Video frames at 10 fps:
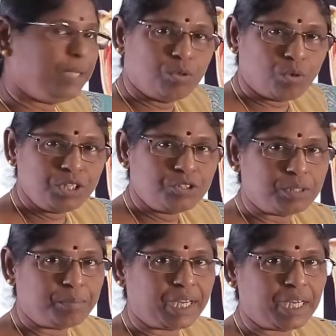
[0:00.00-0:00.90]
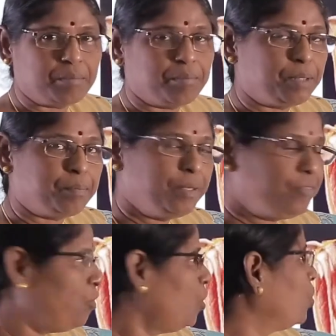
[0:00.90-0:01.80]
be going to the brain. But
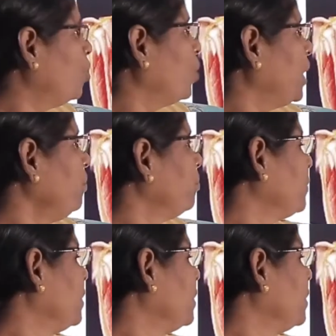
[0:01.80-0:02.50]
before going,